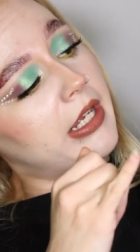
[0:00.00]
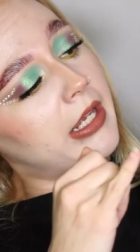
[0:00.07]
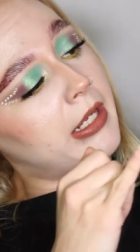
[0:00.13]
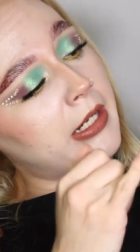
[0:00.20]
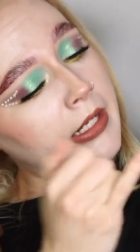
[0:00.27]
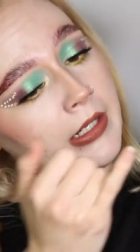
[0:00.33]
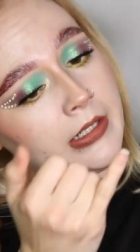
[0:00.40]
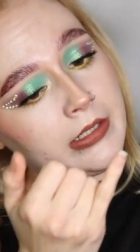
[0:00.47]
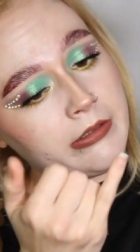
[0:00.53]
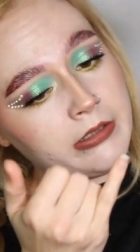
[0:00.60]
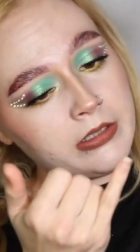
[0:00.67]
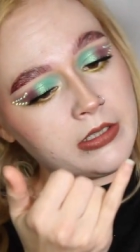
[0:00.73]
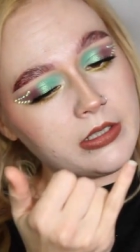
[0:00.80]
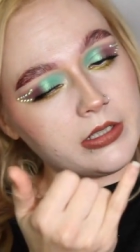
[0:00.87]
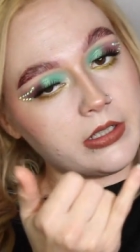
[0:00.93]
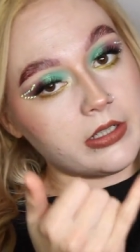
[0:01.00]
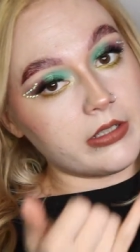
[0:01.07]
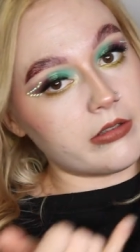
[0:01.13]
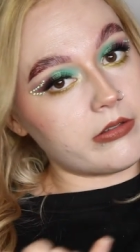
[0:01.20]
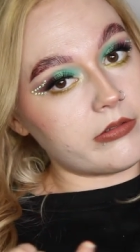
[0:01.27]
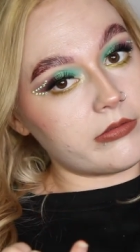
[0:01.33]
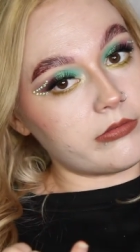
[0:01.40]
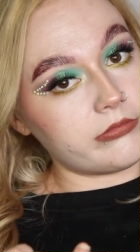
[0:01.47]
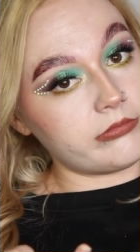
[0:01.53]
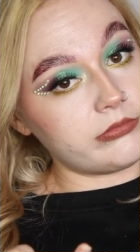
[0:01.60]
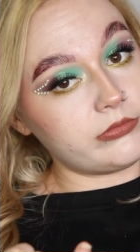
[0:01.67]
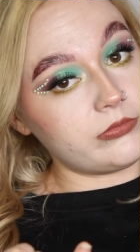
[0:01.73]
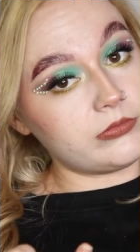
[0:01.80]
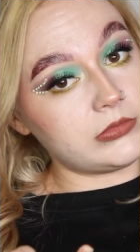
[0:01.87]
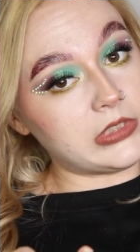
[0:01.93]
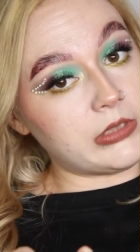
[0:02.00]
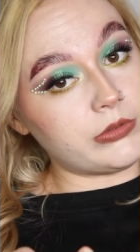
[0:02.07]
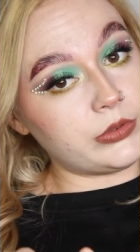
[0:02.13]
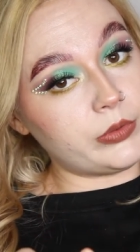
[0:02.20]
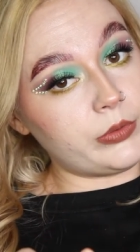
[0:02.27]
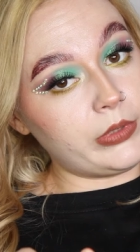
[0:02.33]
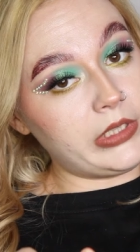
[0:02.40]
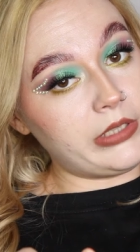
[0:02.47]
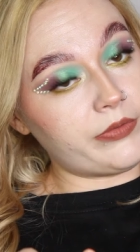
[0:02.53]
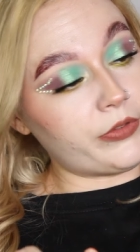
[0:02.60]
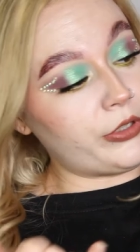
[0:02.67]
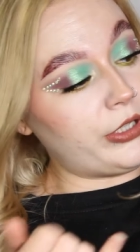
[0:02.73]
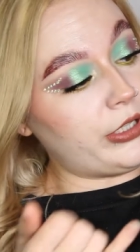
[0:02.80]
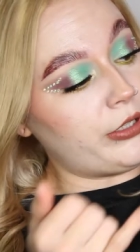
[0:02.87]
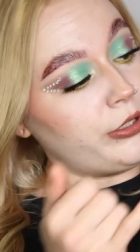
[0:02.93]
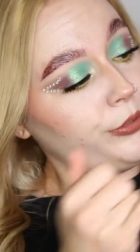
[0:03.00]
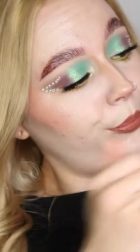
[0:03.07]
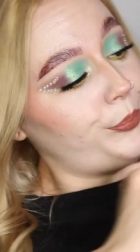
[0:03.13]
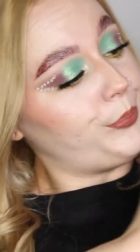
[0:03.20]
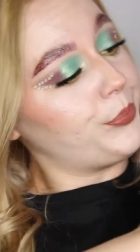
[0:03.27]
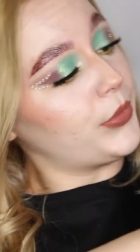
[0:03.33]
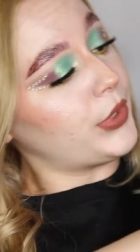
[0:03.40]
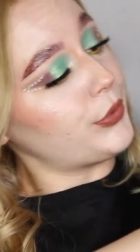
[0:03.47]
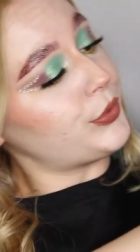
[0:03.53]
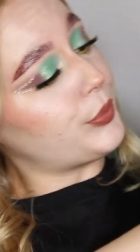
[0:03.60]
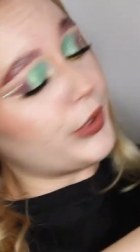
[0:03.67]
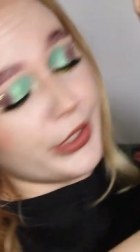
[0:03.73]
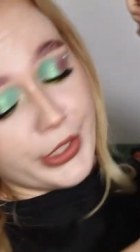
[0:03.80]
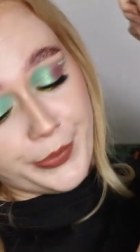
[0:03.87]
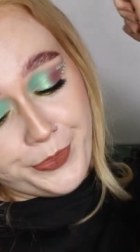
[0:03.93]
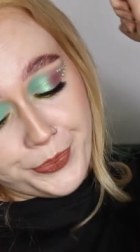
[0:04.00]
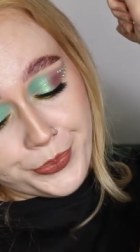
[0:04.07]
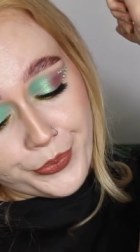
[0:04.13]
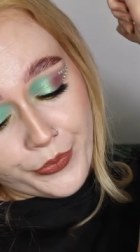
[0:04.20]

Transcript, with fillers: and that was what we did for dinner. It was pretty good.